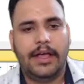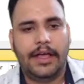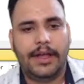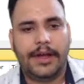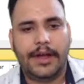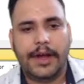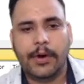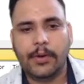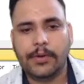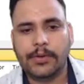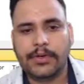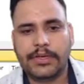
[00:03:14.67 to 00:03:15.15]

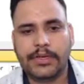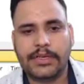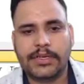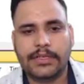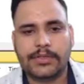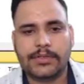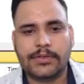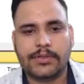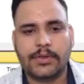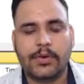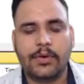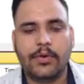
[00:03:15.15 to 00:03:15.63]

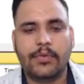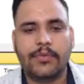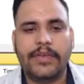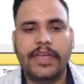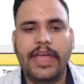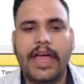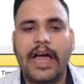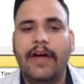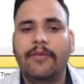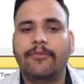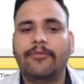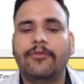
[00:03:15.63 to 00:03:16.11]
router, so we
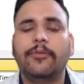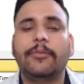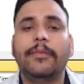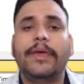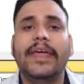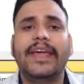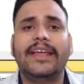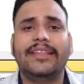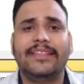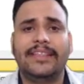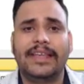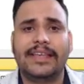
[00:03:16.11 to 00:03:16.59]
have to
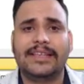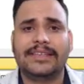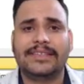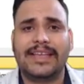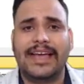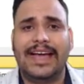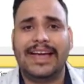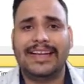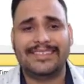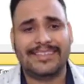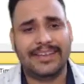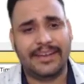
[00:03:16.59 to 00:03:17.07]
make this
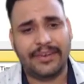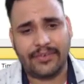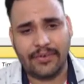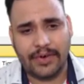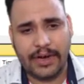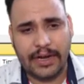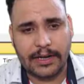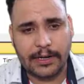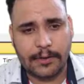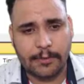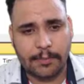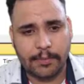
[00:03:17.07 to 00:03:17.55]
as a
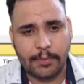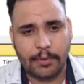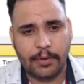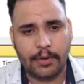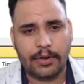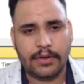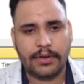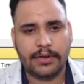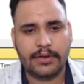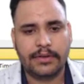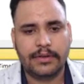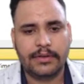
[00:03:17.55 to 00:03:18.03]
trunk
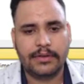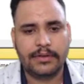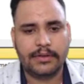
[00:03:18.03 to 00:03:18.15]
port.